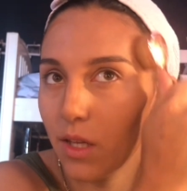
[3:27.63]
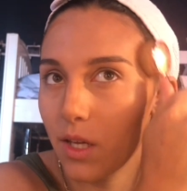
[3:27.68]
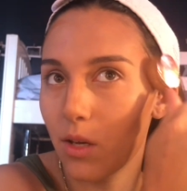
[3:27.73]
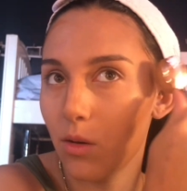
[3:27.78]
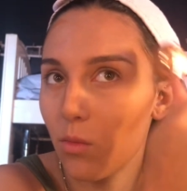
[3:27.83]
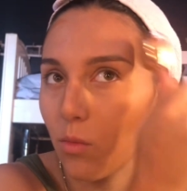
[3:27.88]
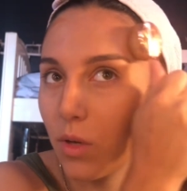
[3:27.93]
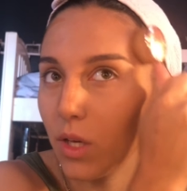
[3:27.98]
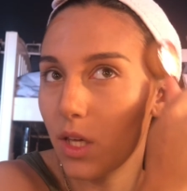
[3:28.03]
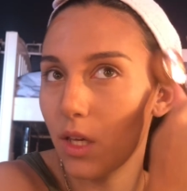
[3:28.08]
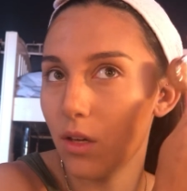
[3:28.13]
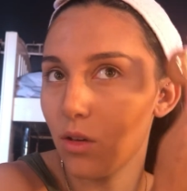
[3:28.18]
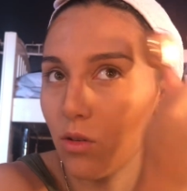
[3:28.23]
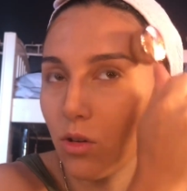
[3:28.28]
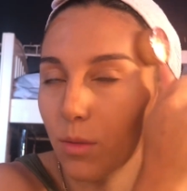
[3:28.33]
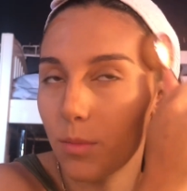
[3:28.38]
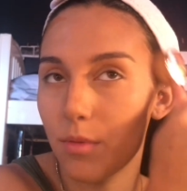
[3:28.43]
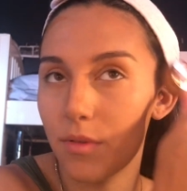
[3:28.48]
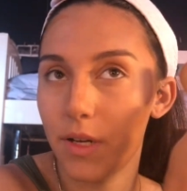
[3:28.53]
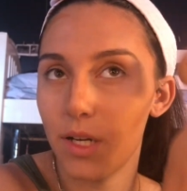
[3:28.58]
Like, we
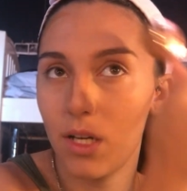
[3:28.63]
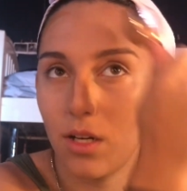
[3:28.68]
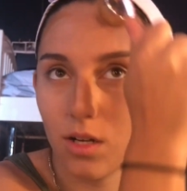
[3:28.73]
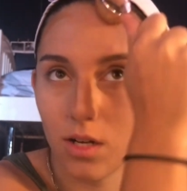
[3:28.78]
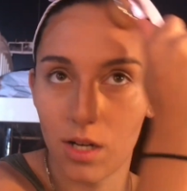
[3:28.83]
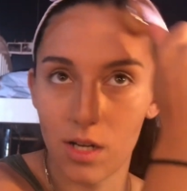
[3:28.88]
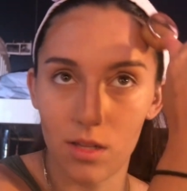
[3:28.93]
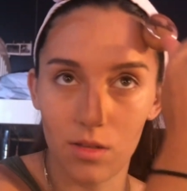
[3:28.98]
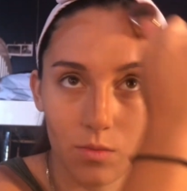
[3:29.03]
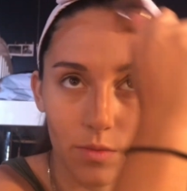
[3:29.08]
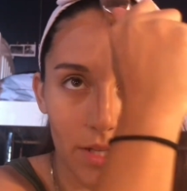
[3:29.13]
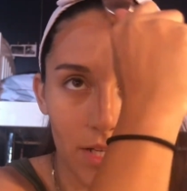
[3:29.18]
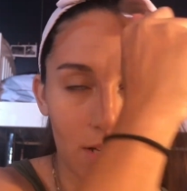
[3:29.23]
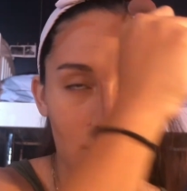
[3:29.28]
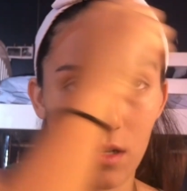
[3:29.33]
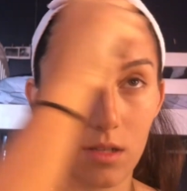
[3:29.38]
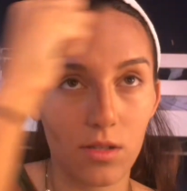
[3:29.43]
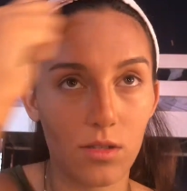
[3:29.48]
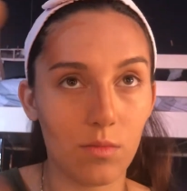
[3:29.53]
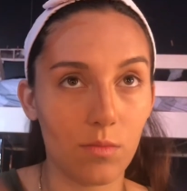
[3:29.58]
incorporated our Halloween
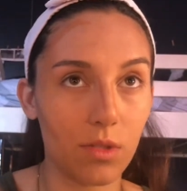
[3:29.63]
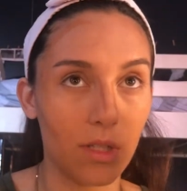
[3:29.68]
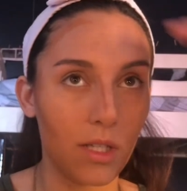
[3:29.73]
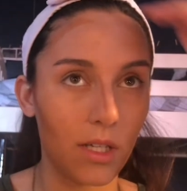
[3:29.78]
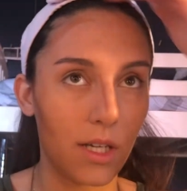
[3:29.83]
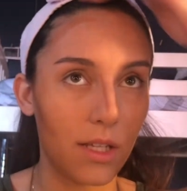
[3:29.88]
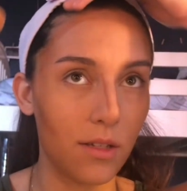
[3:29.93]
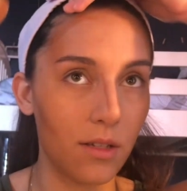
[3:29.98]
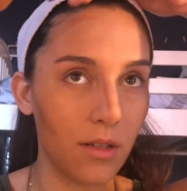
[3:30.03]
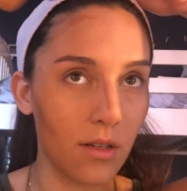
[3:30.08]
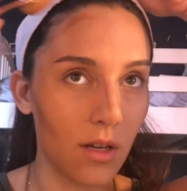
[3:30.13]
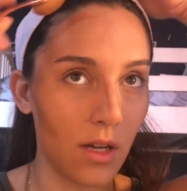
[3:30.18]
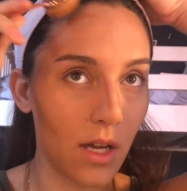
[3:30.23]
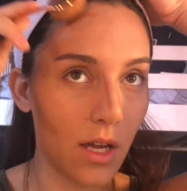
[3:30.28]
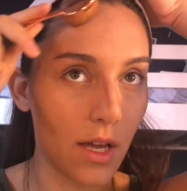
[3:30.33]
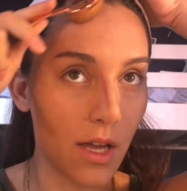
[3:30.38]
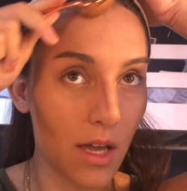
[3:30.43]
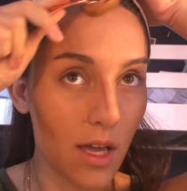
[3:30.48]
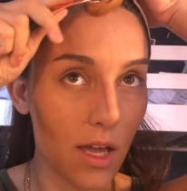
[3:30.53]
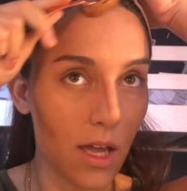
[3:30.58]
costumes together.
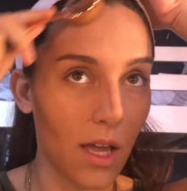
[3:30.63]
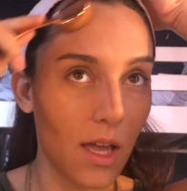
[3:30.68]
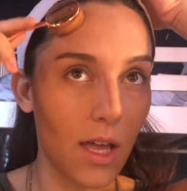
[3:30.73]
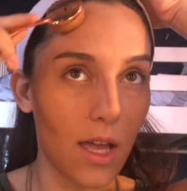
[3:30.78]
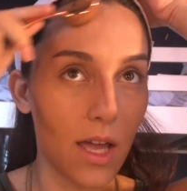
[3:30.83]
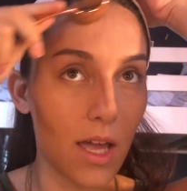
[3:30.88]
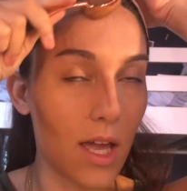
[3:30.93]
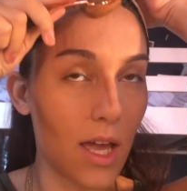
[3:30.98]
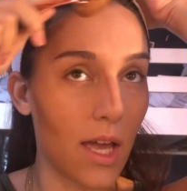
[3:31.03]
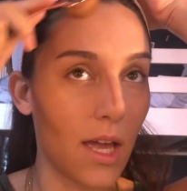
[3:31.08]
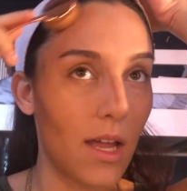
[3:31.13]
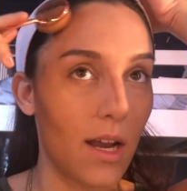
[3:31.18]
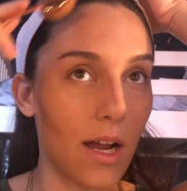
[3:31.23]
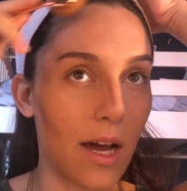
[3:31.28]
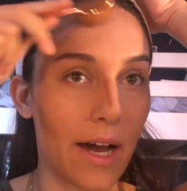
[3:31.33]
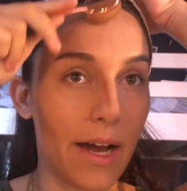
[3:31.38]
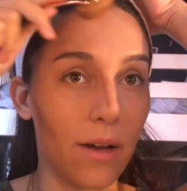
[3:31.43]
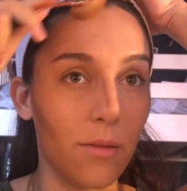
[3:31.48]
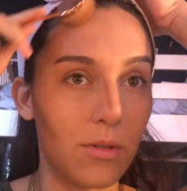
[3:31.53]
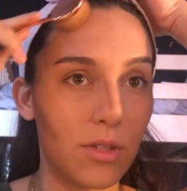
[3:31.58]
And
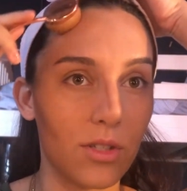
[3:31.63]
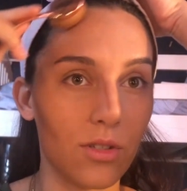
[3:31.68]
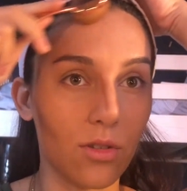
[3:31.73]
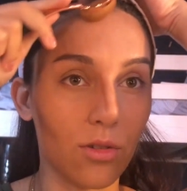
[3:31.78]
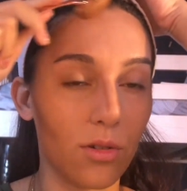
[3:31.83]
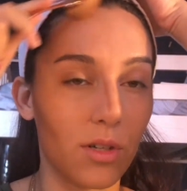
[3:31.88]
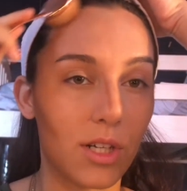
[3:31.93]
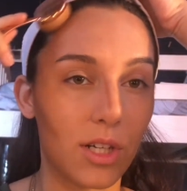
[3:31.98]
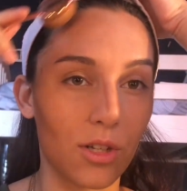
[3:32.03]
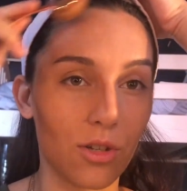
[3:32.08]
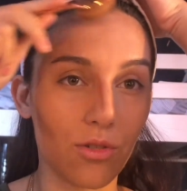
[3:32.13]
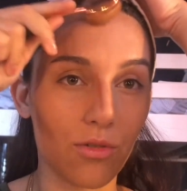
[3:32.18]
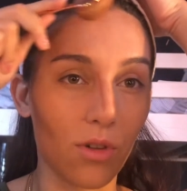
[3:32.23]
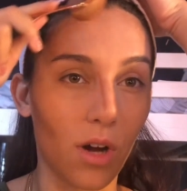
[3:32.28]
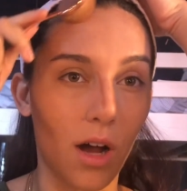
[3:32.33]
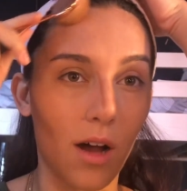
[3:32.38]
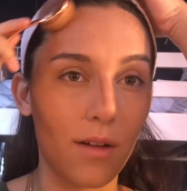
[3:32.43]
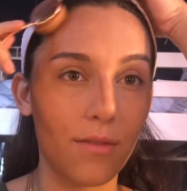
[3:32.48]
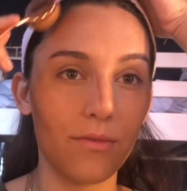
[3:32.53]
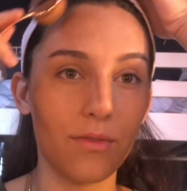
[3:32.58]
I was Laura
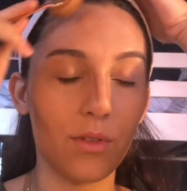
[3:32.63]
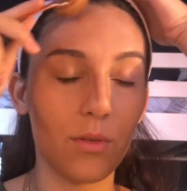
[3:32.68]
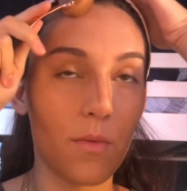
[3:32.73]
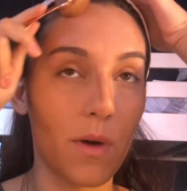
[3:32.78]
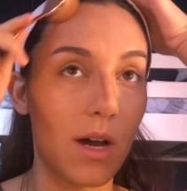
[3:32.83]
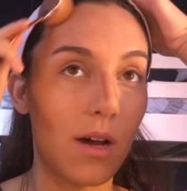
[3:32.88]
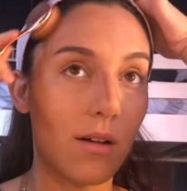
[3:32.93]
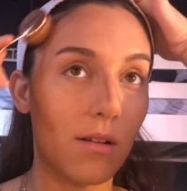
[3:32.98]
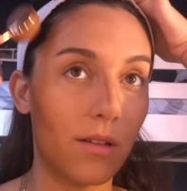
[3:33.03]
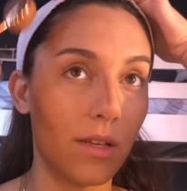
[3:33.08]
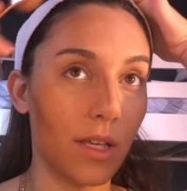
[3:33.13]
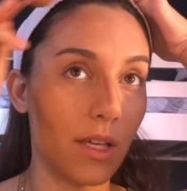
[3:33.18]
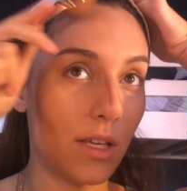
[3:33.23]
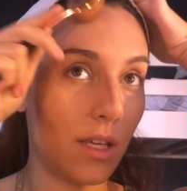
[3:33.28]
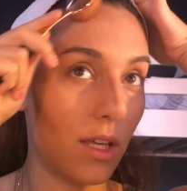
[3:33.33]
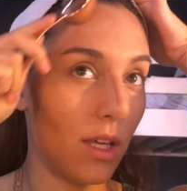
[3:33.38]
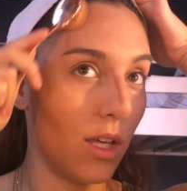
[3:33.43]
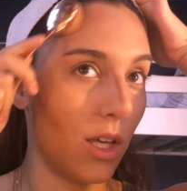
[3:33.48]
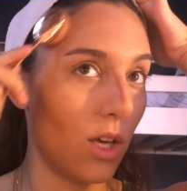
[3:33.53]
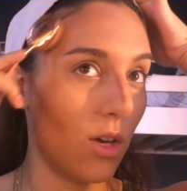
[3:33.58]
Croft while
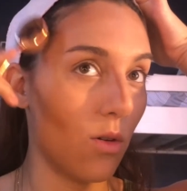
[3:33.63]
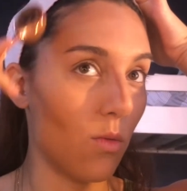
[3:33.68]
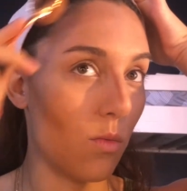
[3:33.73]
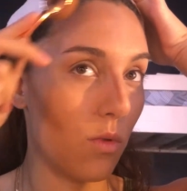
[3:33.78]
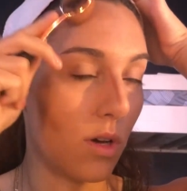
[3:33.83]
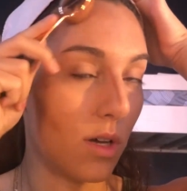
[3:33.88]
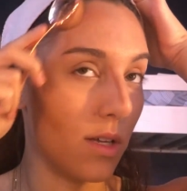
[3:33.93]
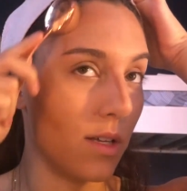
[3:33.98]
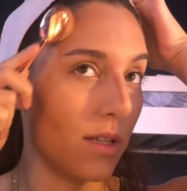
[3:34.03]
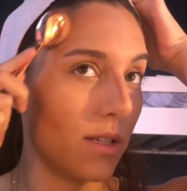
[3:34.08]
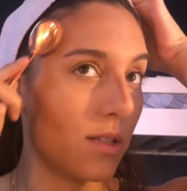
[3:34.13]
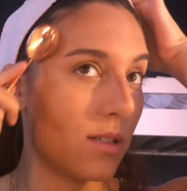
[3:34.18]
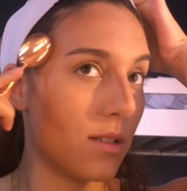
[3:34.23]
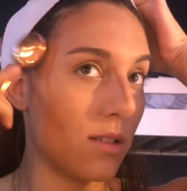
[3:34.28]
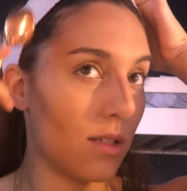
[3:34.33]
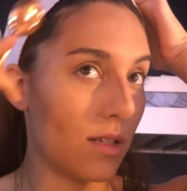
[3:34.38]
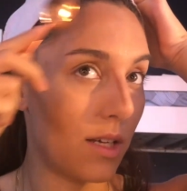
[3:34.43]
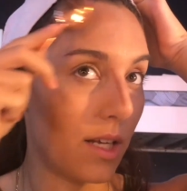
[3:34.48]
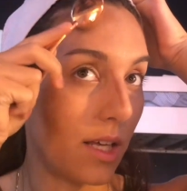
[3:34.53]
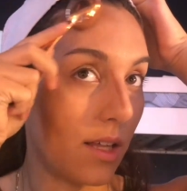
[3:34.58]
he
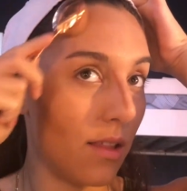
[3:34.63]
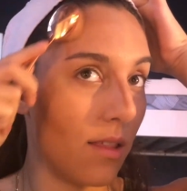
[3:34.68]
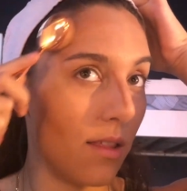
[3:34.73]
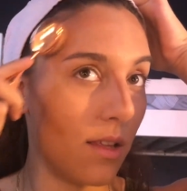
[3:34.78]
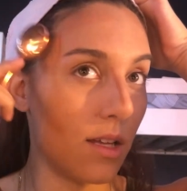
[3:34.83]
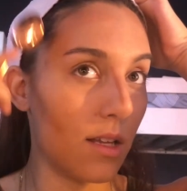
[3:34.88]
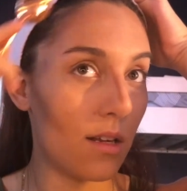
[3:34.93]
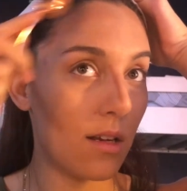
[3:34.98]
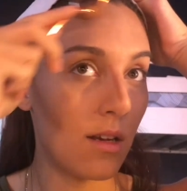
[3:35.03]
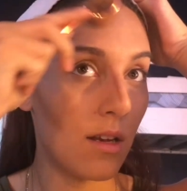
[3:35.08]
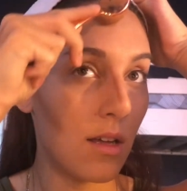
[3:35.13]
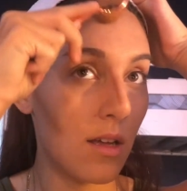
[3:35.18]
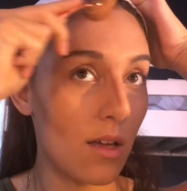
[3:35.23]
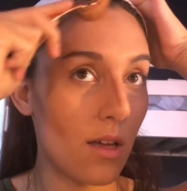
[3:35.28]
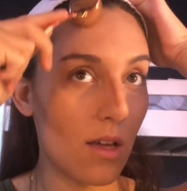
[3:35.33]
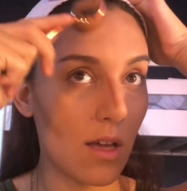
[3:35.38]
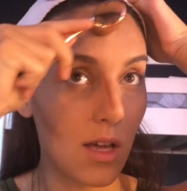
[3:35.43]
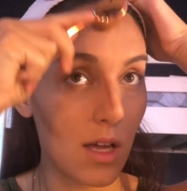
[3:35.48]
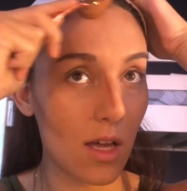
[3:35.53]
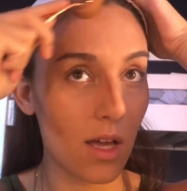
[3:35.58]
was Nathan.
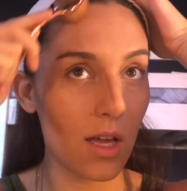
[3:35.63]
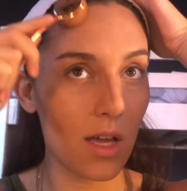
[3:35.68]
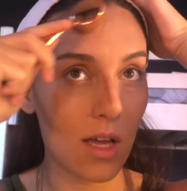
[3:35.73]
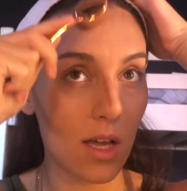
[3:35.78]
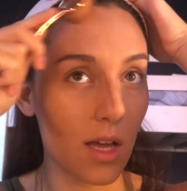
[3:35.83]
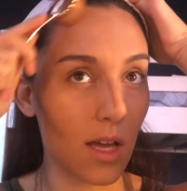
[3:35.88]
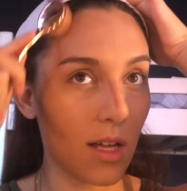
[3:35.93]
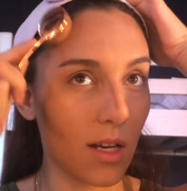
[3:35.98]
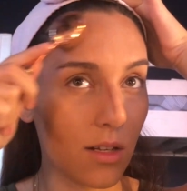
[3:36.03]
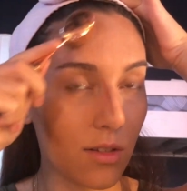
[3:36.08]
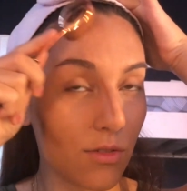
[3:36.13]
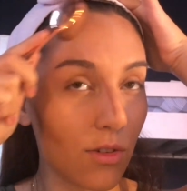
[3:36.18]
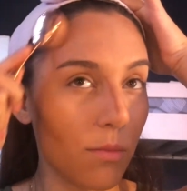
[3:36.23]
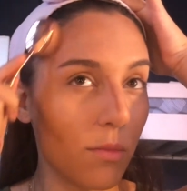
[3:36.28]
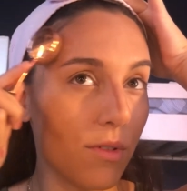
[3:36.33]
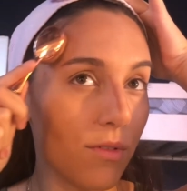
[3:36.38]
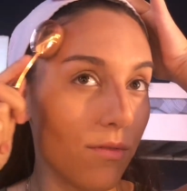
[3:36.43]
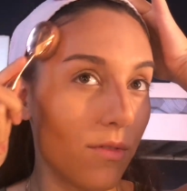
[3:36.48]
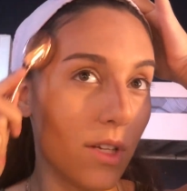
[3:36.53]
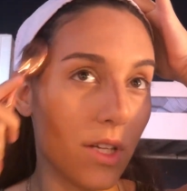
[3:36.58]
And it's
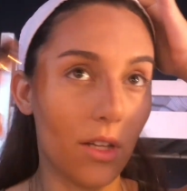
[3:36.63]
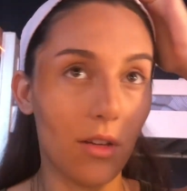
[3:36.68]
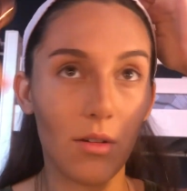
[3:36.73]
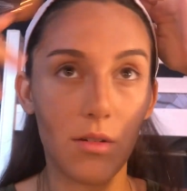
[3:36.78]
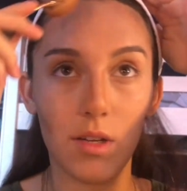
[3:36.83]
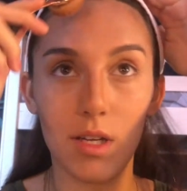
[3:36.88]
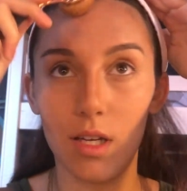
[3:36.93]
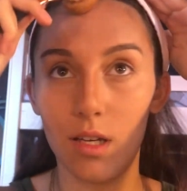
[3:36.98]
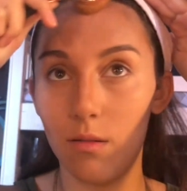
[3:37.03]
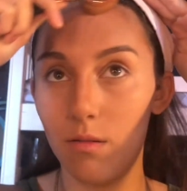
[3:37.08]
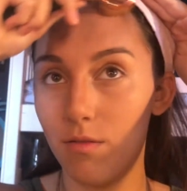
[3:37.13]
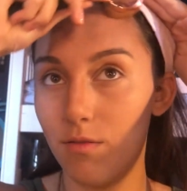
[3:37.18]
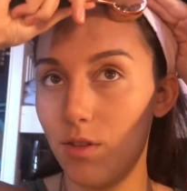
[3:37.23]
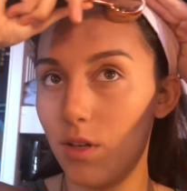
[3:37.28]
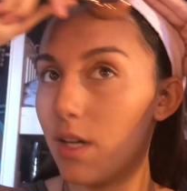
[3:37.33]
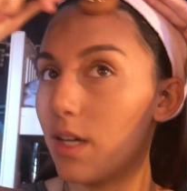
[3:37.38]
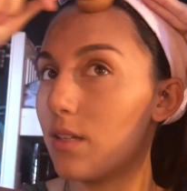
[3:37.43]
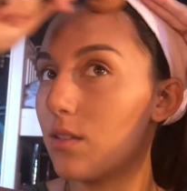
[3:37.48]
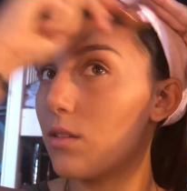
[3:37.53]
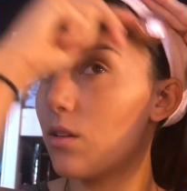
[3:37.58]
from a video game if
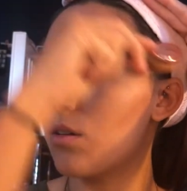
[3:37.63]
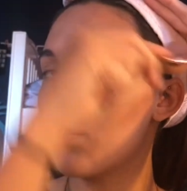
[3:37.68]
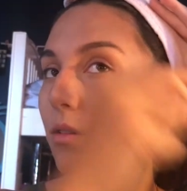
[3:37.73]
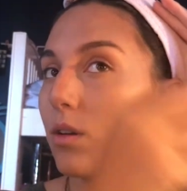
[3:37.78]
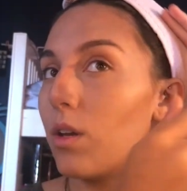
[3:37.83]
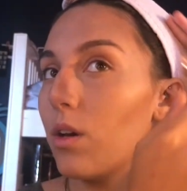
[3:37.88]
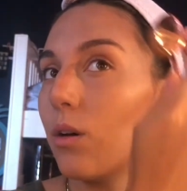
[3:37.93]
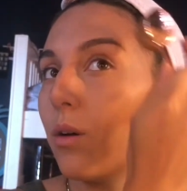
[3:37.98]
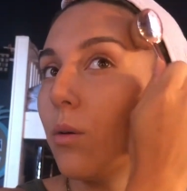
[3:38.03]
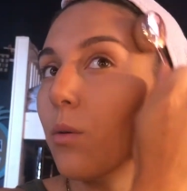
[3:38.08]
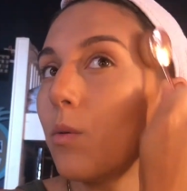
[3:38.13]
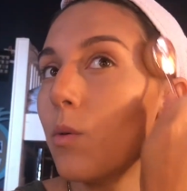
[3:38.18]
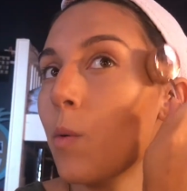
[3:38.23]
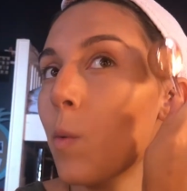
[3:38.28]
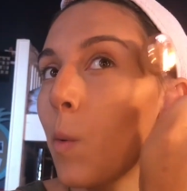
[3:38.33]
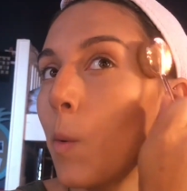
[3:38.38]
you guys don't know.